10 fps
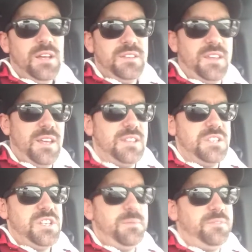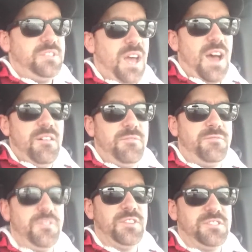saying that Jeeps
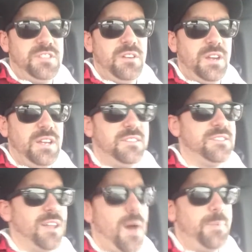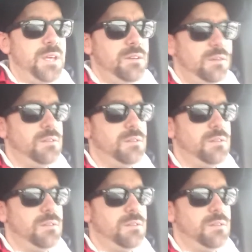the steering is sloppy.